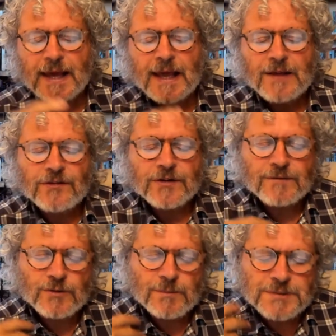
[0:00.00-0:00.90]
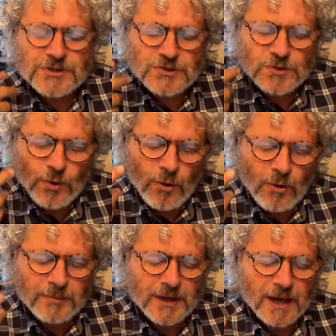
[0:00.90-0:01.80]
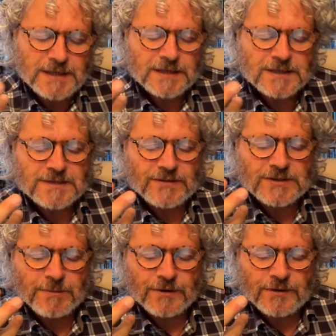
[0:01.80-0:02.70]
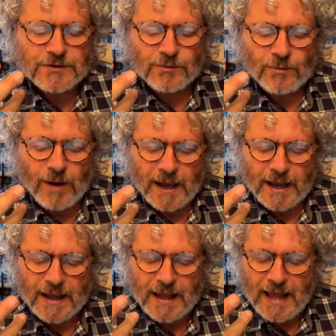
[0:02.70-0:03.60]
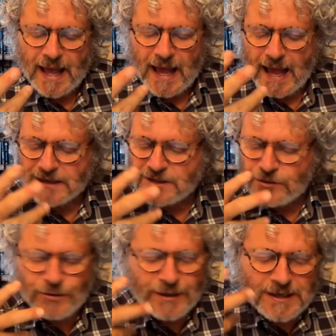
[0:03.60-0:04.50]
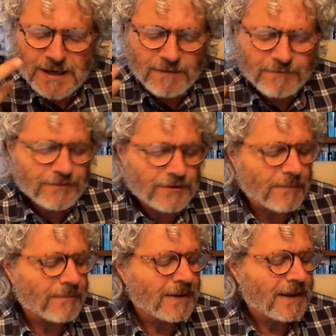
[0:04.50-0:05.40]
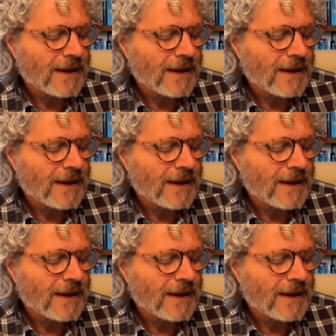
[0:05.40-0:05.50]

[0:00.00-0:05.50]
is that if you absorb the ideas of a spiritual way and you live them,